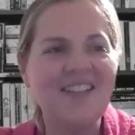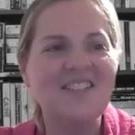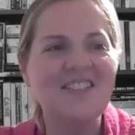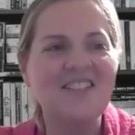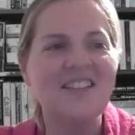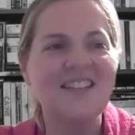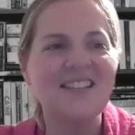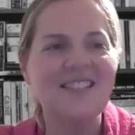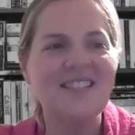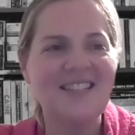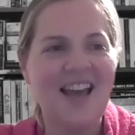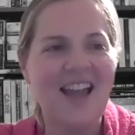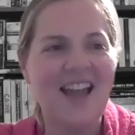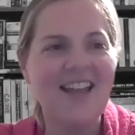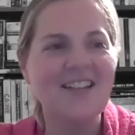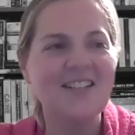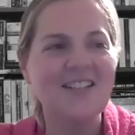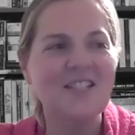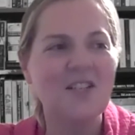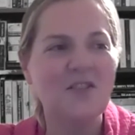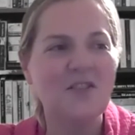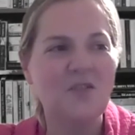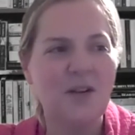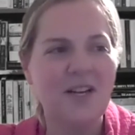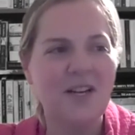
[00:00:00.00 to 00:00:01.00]
in the science
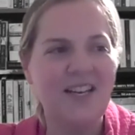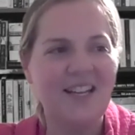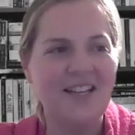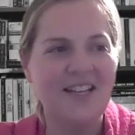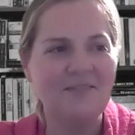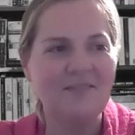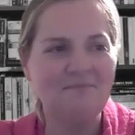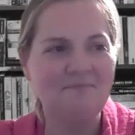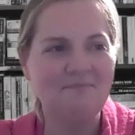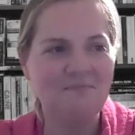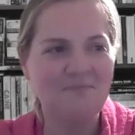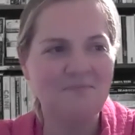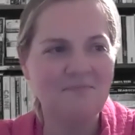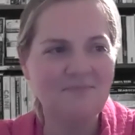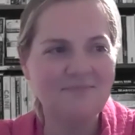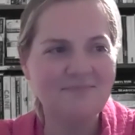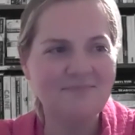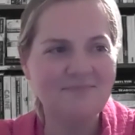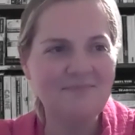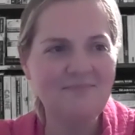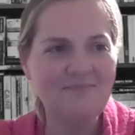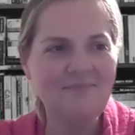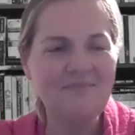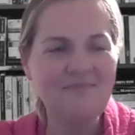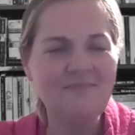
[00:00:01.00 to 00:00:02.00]
of reading?
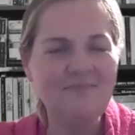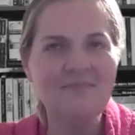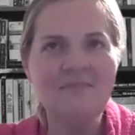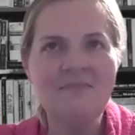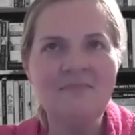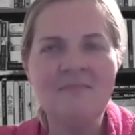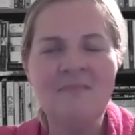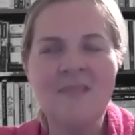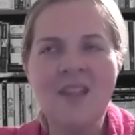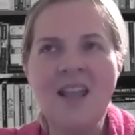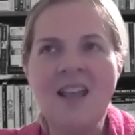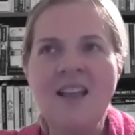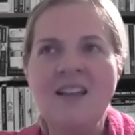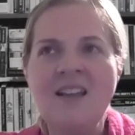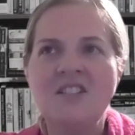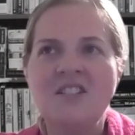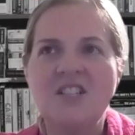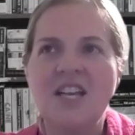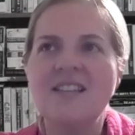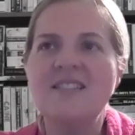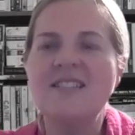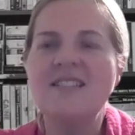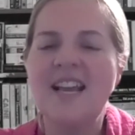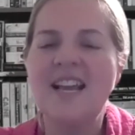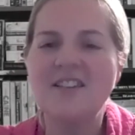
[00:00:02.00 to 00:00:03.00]

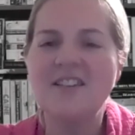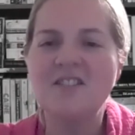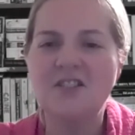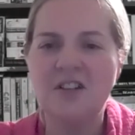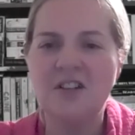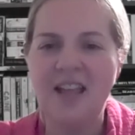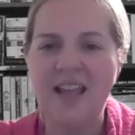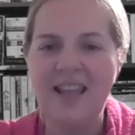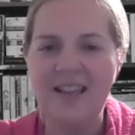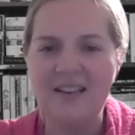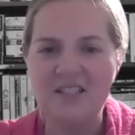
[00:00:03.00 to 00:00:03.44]
Just yesterday,